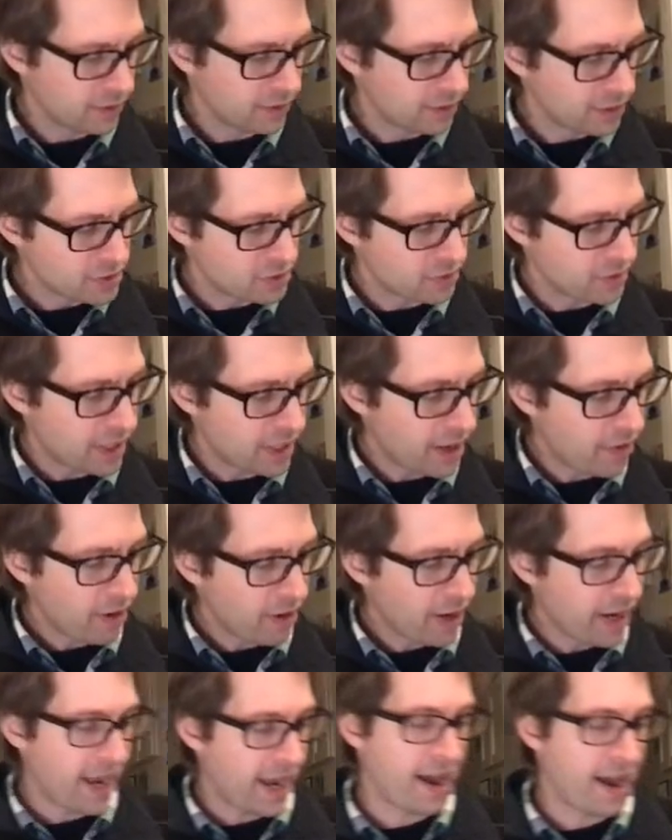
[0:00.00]
So now
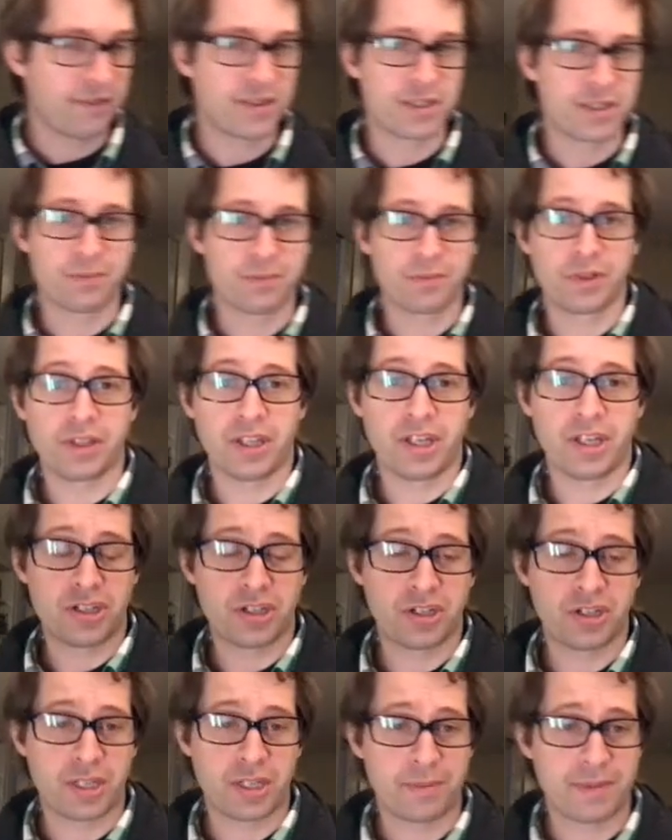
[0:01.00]
I have some
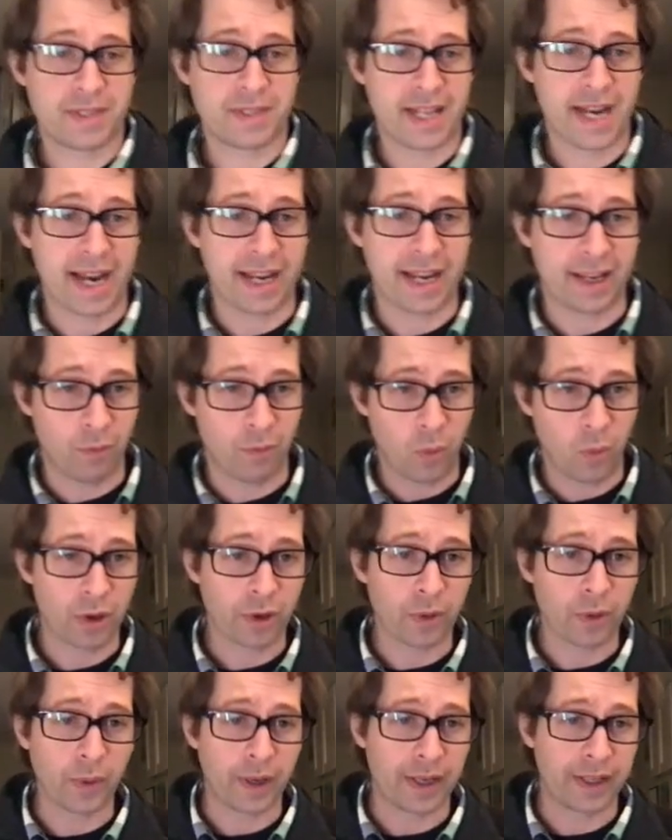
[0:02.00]
relationships that I can
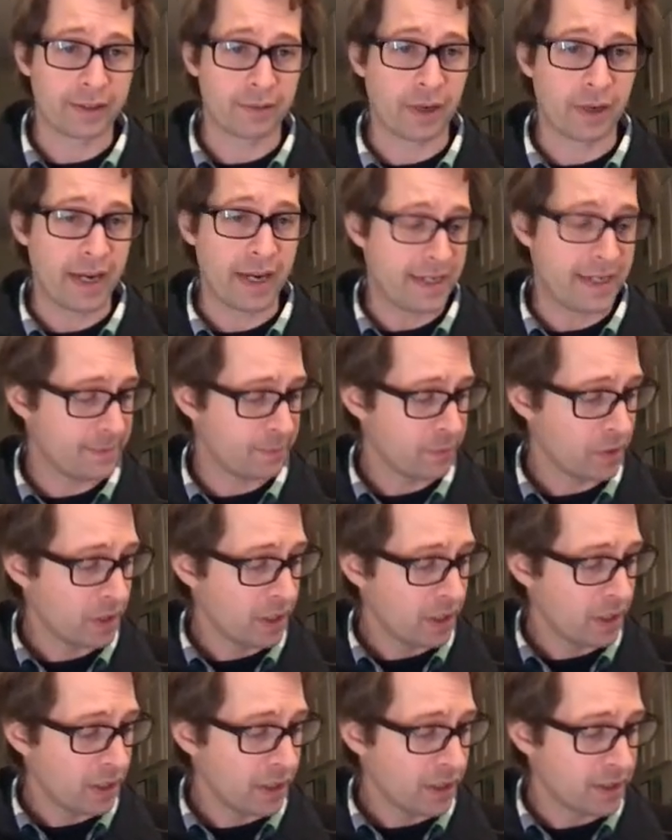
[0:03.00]
work with, right?
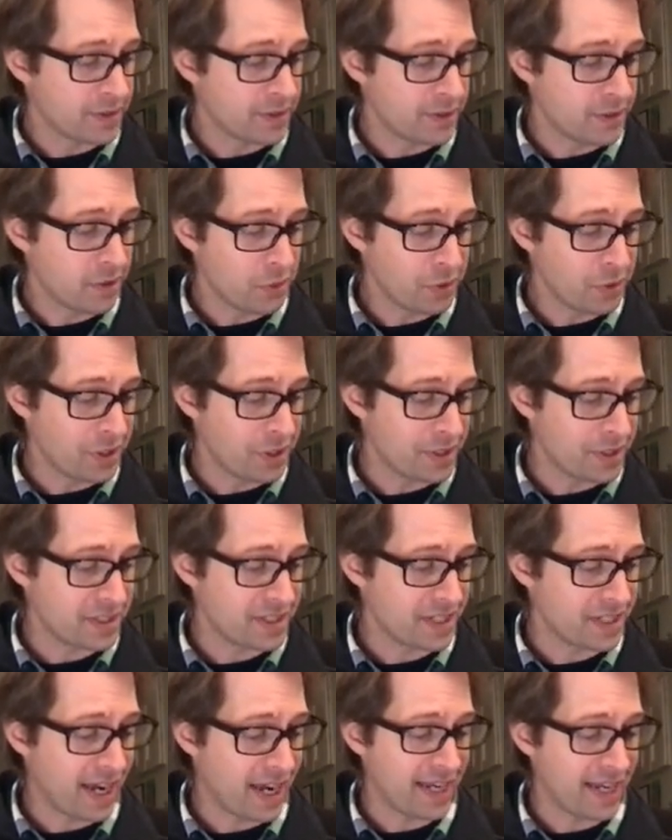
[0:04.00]
Because
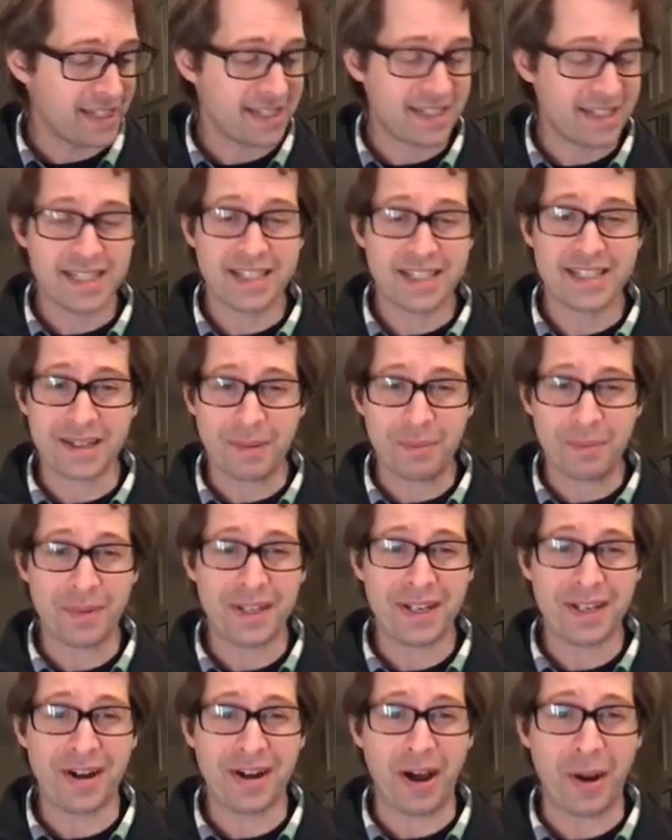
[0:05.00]
notice, I see
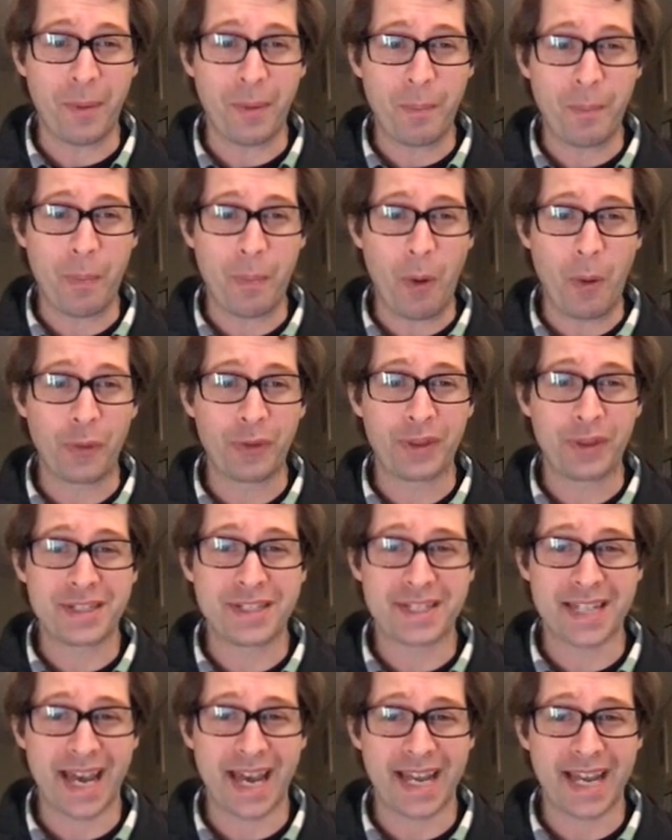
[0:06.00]
something on both
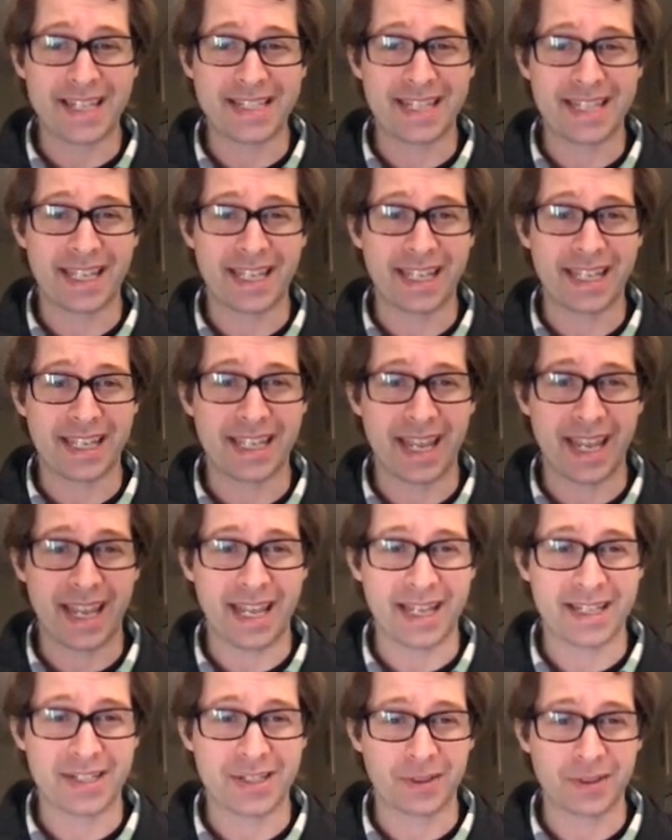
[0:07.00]
sides that can
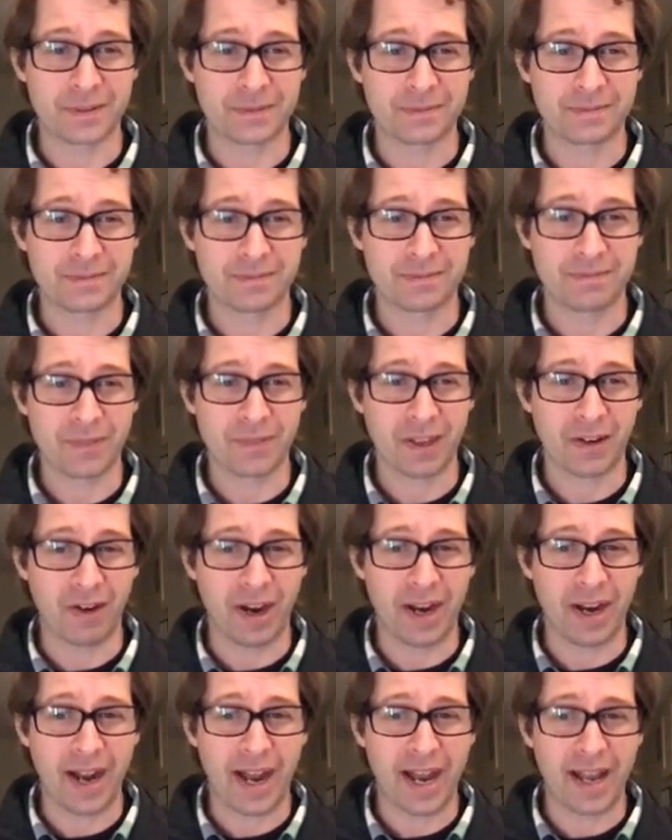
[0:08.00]
cancel, all
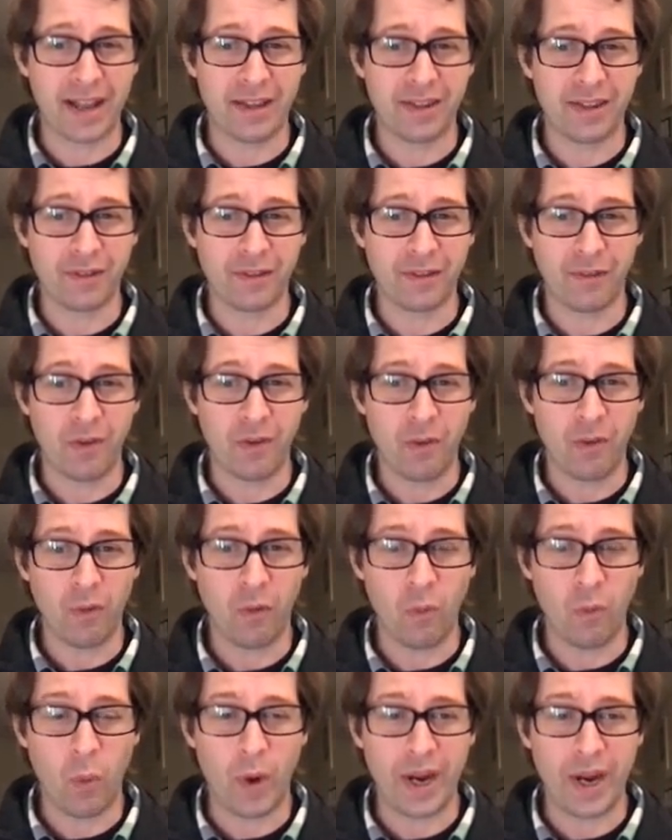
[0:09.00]
right? The
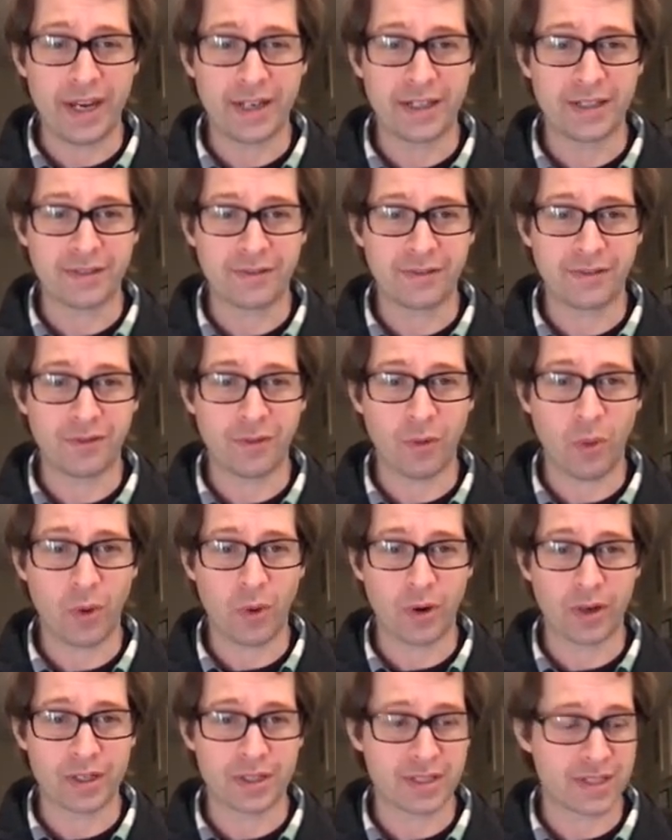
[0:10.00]
weight
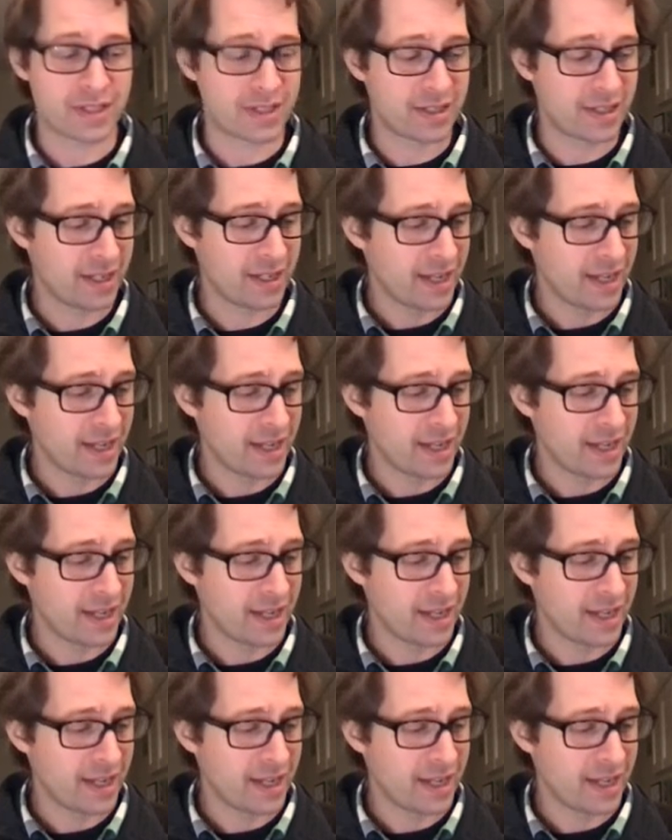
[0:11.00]
force.